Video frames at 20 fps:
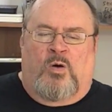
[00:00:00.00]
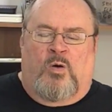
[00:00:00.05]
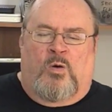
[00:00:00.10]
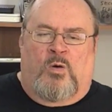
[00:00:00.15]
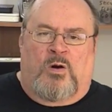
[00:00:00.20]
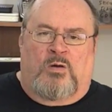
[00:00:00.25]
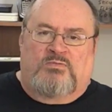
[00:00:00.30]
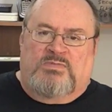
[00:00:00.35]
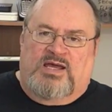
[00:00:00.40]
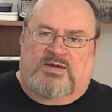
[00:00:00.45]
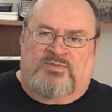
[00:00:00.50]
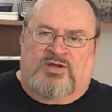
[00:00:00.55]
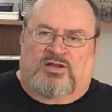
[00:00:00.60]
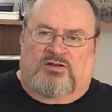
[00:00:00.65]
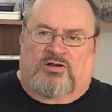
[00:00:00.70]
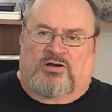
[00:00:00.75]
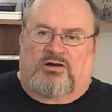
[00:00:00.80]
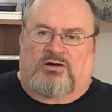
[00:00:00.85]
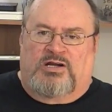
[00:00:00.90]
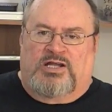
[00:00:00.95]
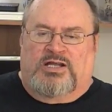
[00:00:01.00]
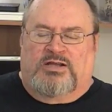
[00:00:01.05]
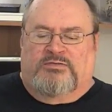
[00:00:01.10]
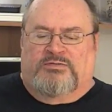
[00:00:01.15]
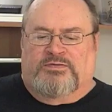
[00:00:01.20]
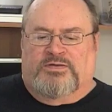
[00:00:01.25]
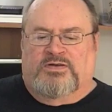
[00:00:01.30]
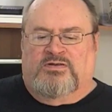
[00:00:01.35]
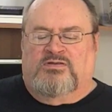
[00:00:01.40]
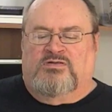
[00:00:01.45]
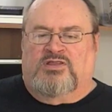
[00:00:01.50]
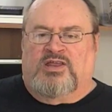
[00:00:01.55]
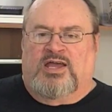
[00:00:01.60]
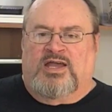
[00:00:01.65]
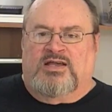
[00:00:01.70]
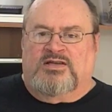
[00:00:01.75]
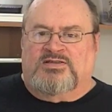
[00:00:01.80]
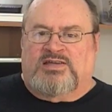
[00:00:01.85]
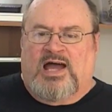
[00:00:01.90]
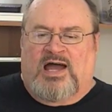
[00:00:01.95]
or maybe learning a few
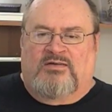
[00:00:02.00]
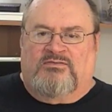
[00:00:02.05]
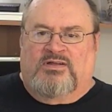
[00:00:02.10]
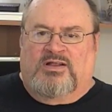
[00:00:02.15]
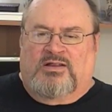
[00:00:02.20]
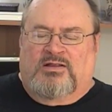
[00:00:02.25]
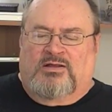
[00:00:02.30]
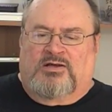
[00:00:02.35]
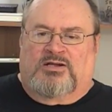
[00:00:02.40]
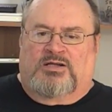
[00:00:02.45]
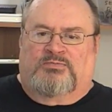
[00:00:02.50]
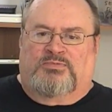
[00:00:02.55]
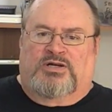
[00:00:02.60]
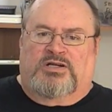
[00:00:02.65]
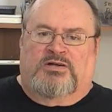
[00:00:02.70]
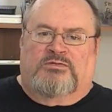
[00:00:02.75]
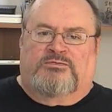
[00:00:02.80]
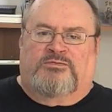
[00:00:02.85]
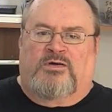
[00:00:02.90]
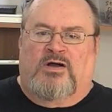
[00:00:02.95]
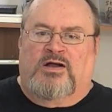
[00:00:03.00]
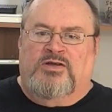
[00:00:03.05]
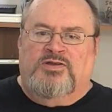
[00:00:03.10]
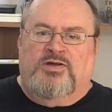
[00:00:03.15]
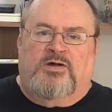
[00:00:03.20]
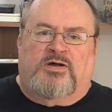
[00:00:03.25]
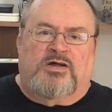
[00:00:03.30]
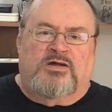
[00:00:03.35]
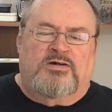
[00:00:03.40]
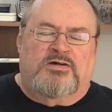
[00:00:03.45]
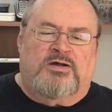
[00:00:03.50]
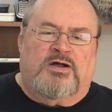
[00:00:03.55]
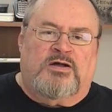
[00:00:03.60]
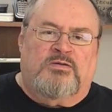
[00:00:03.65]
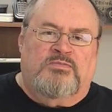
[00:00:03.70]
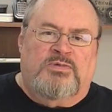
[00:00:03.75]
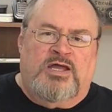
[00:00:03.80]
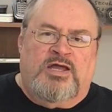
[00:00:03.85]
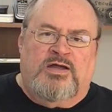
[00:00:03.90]
things, having a little bit of fun, you can come